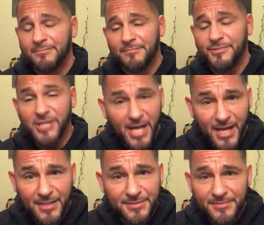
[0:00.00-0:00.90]

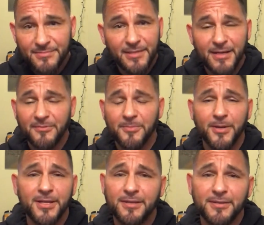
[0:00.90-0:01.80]
John and
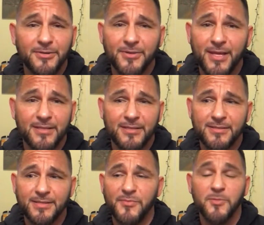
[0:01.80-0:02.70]
everybody, that is
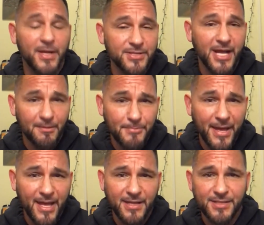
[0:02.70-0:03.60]
giving my job
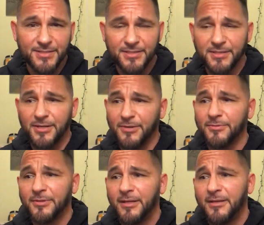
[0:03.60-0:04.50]
back, because,
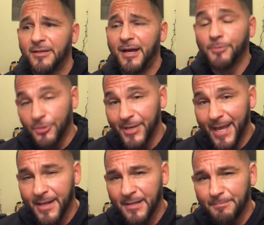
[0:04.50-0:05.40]
I'm good at it.